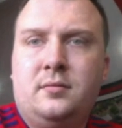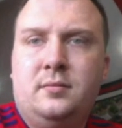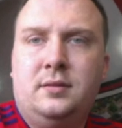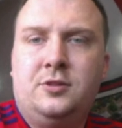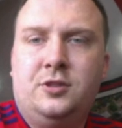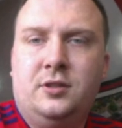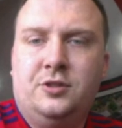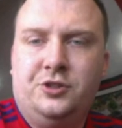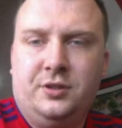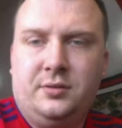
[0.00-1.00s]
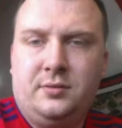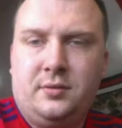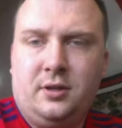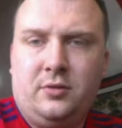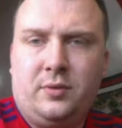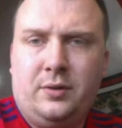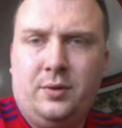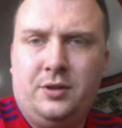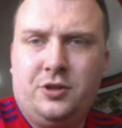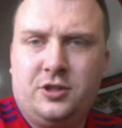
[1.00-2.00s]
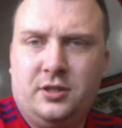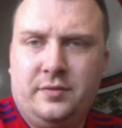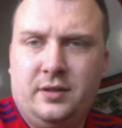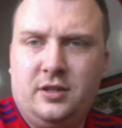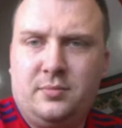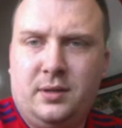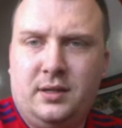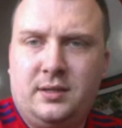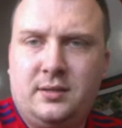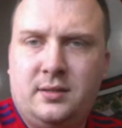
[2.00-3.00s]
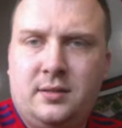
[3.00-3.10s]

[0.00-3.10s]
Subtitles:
It's charging. Don't know why it weren't charging in the first place.